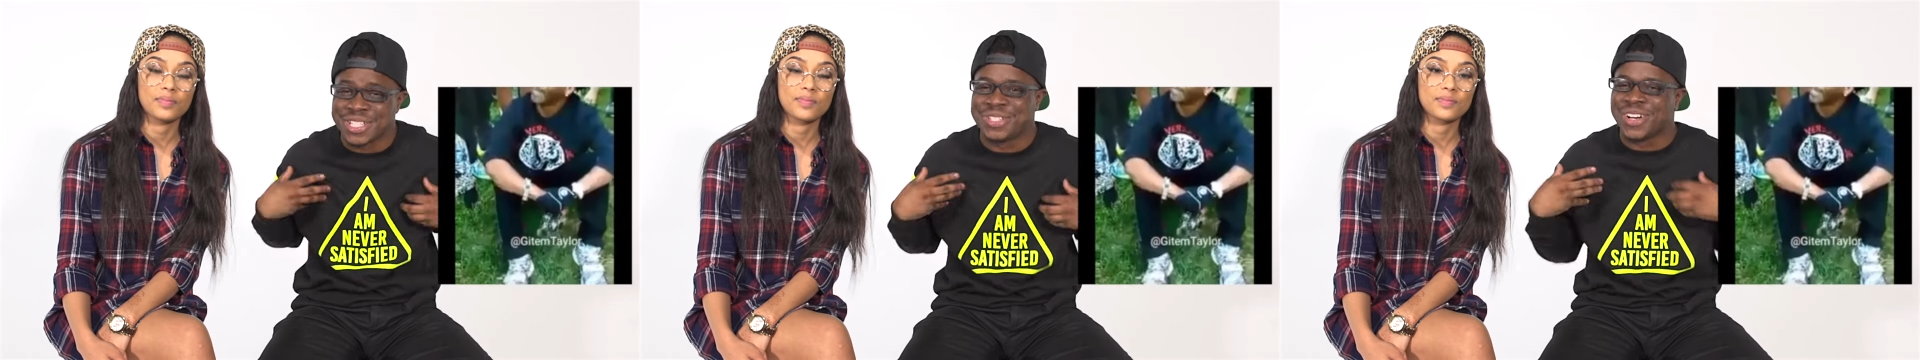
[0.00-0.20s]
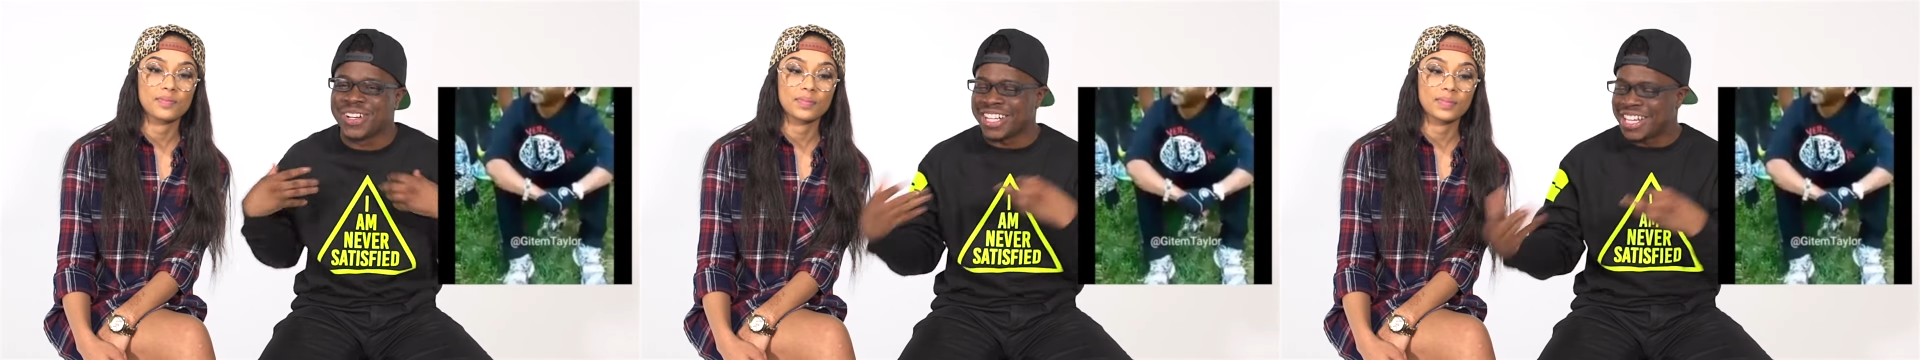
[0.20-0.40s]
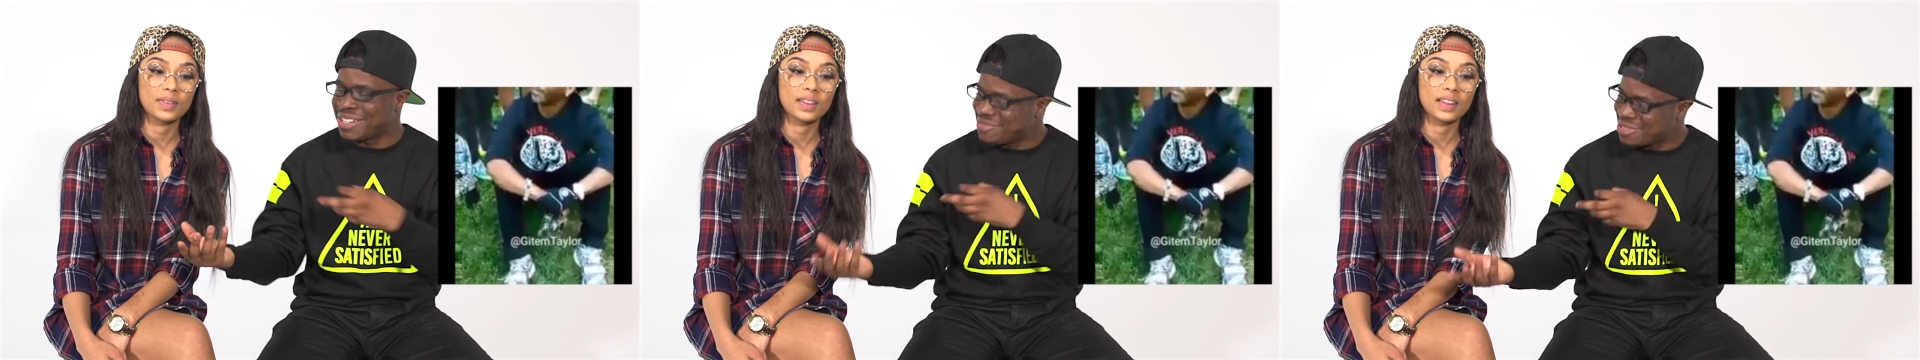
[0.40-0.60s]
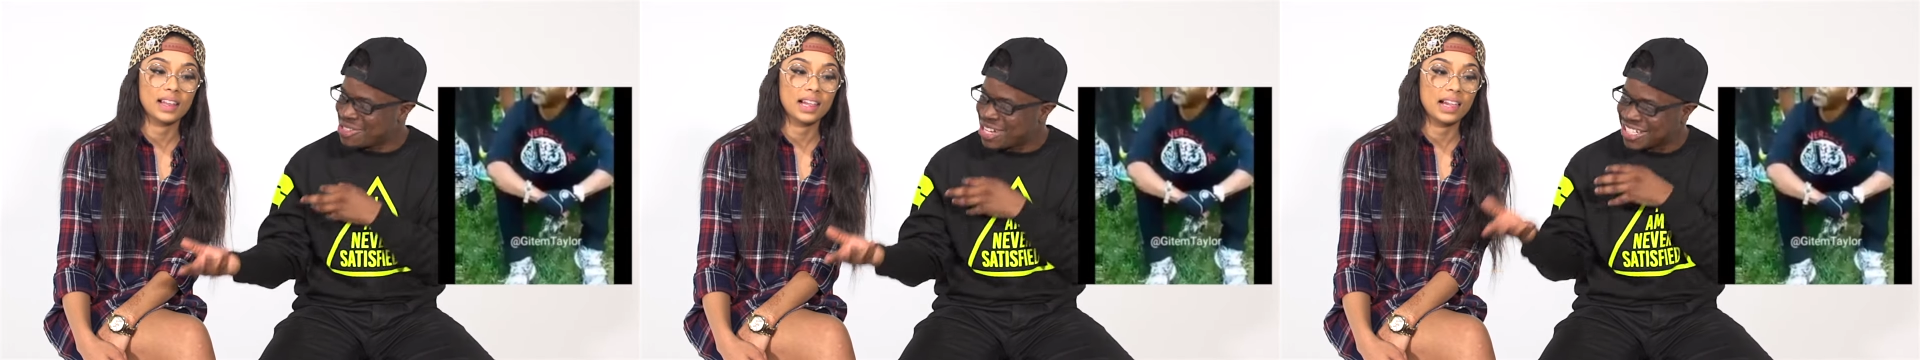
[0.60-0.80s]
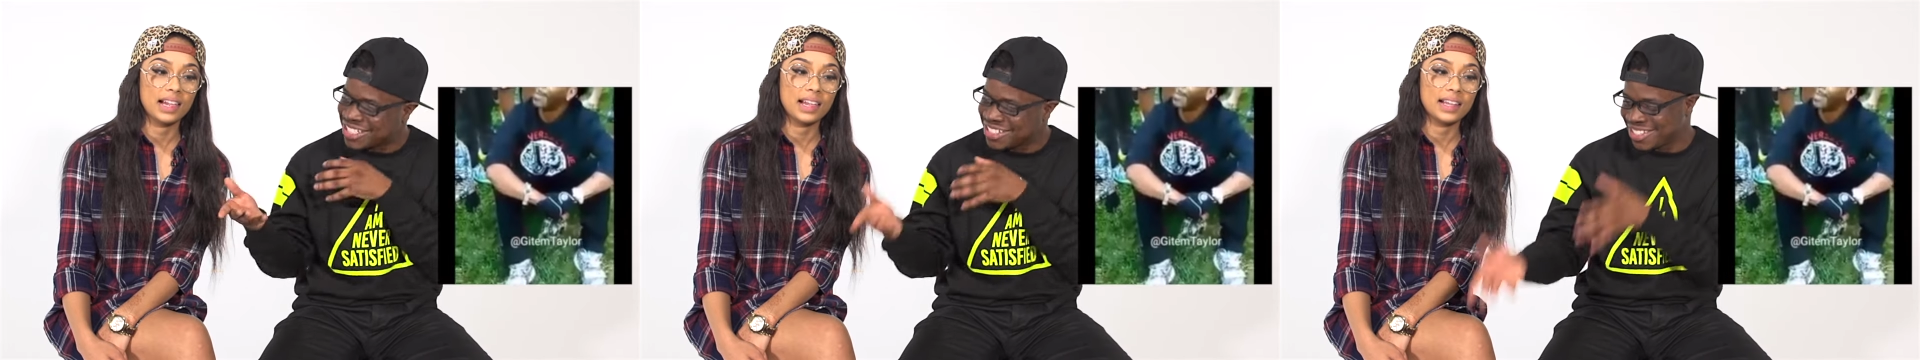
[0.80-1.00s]
Speaker 1: you gonna let him do
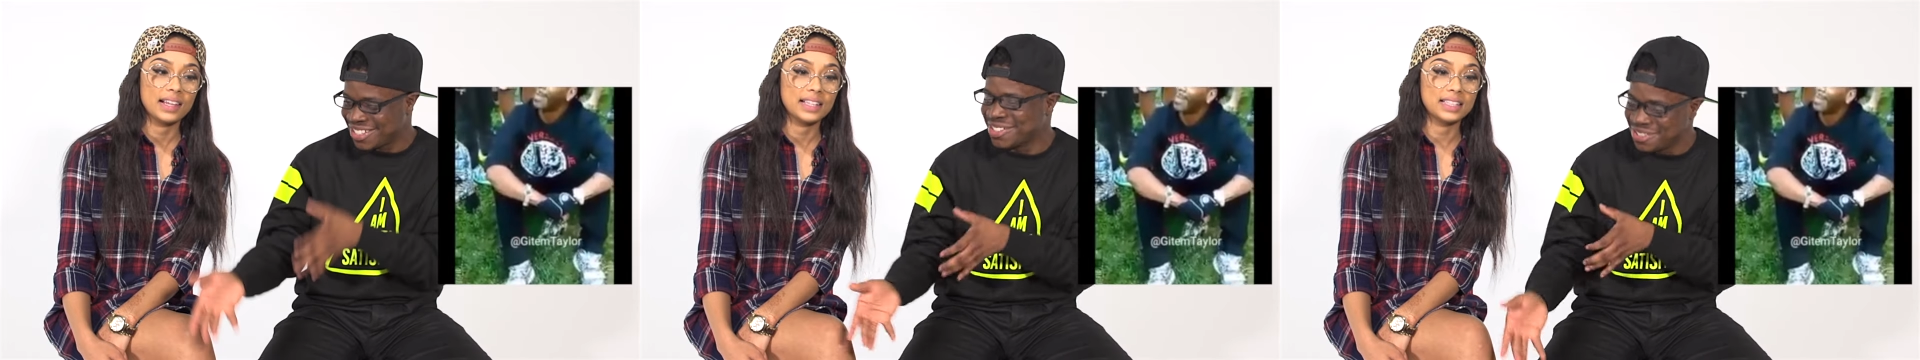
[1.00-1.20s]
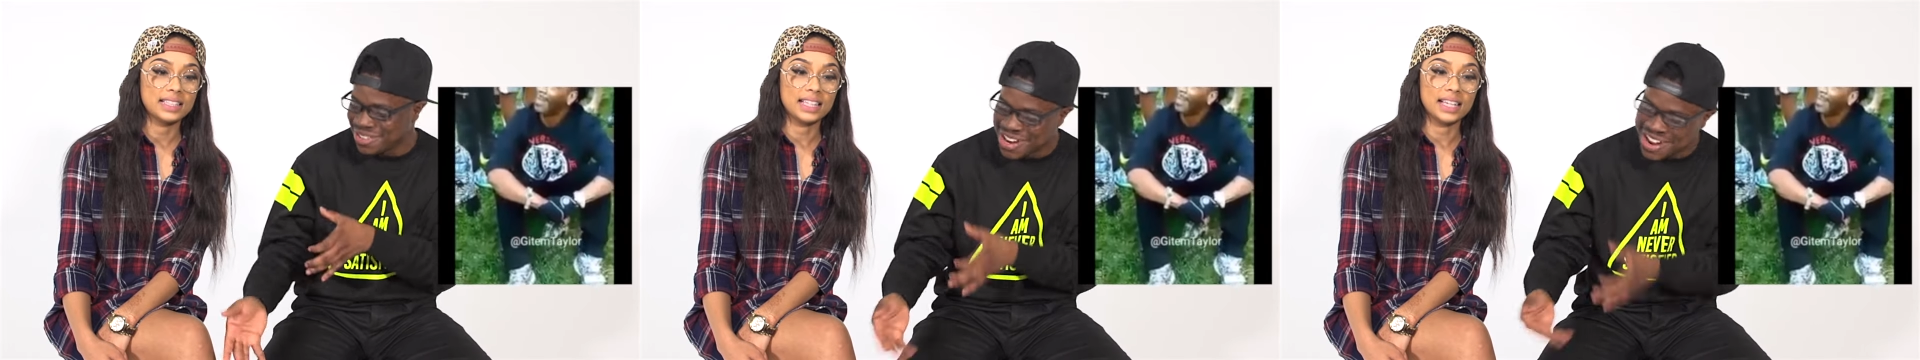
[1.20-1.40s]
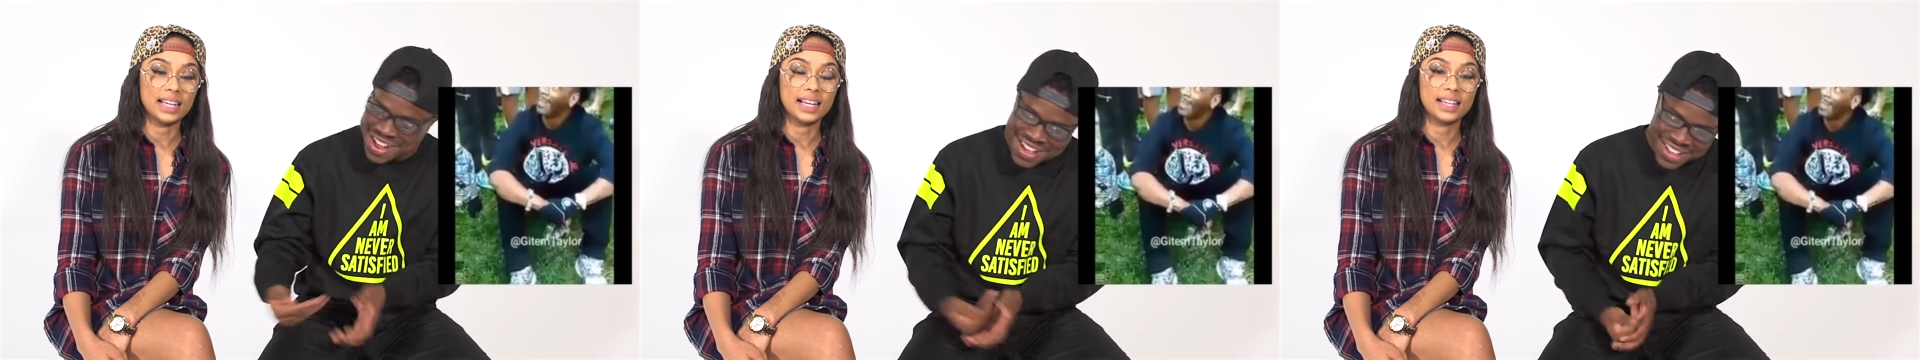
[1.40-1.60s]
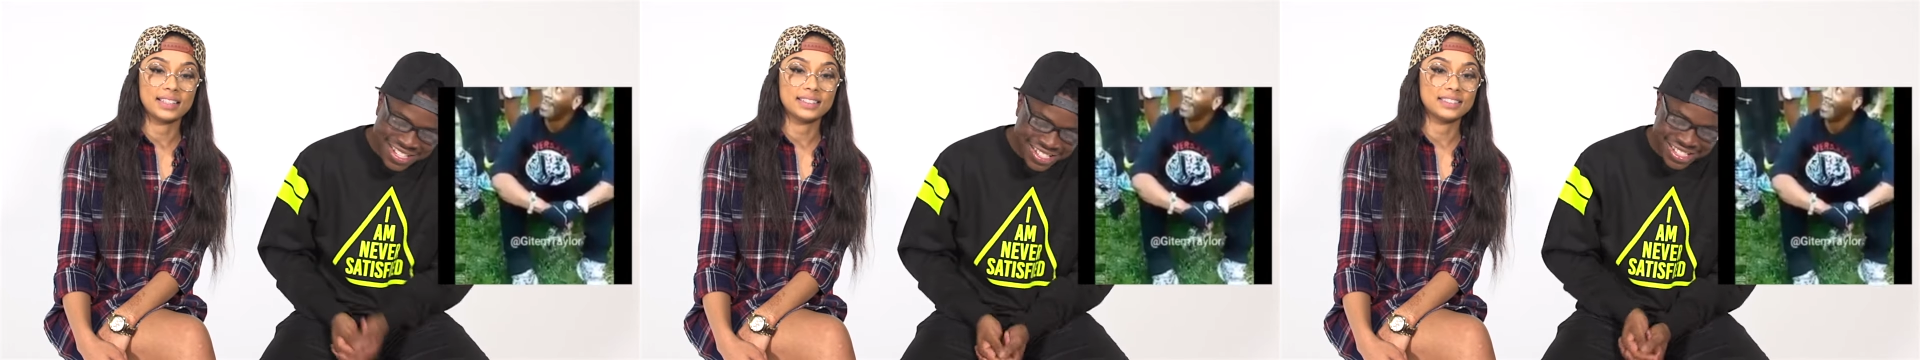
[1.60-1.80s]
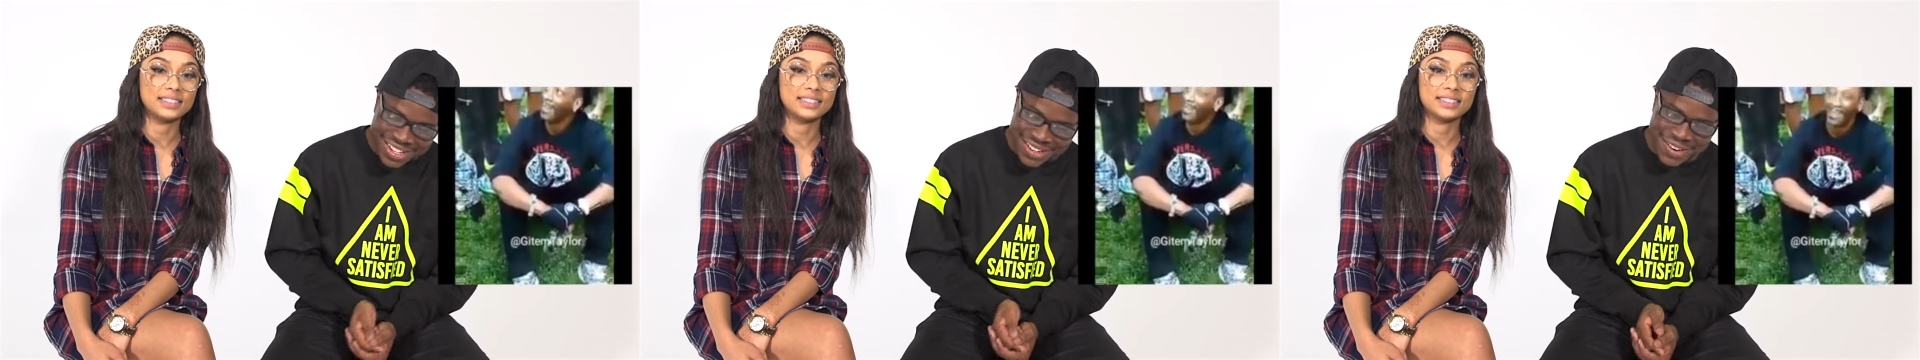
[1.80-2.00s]
that to you? Yeah.
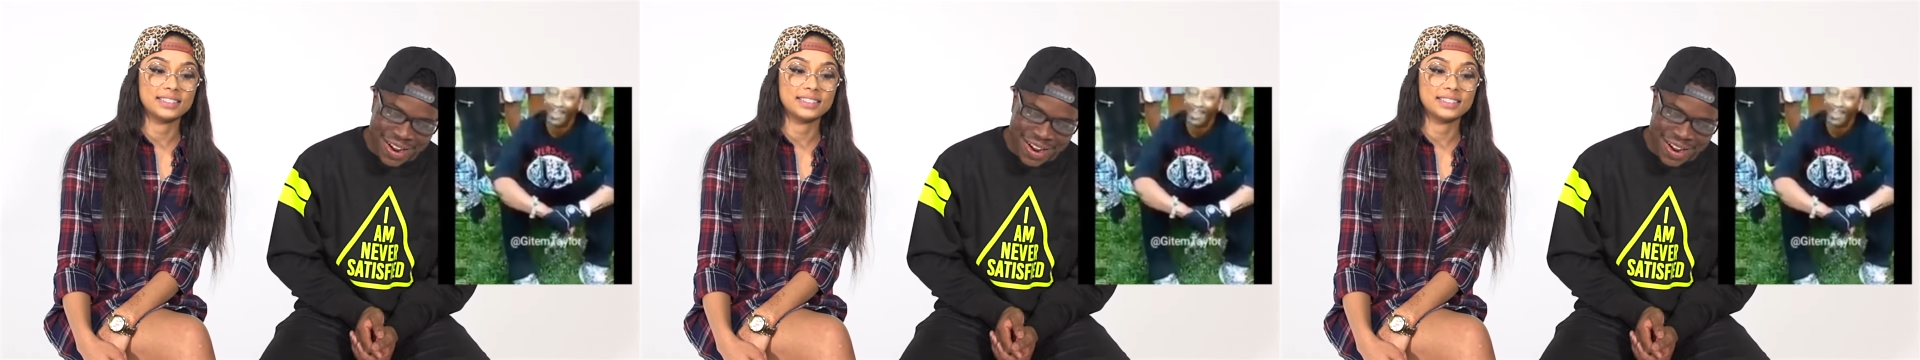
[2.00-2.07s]
I, so